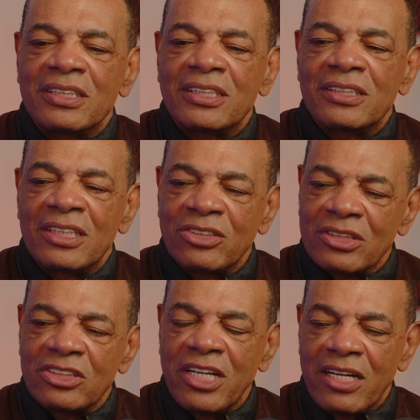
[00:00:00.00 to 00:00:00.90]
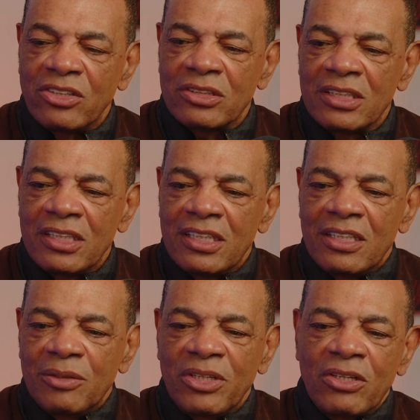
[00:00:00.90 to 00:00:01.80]
there's a chance,
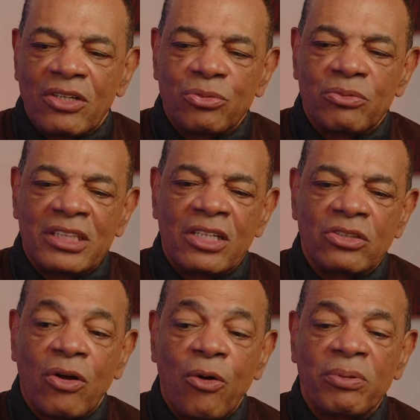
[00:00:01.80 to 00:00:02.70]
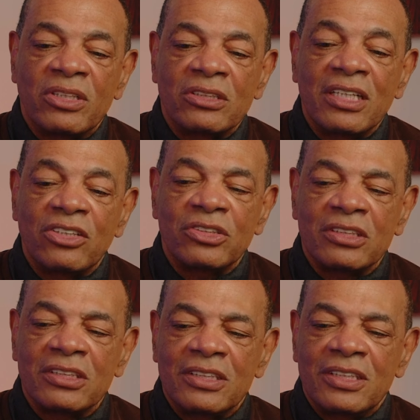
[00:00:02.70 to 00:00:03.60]
because when there's
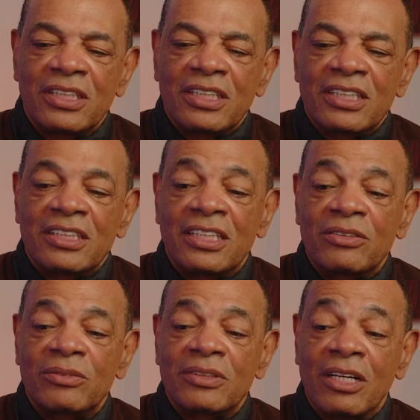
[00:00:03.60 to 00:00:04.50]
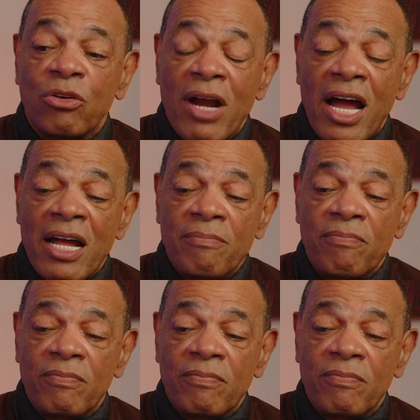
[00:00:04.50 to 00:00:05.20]
hopelessness, then the crime,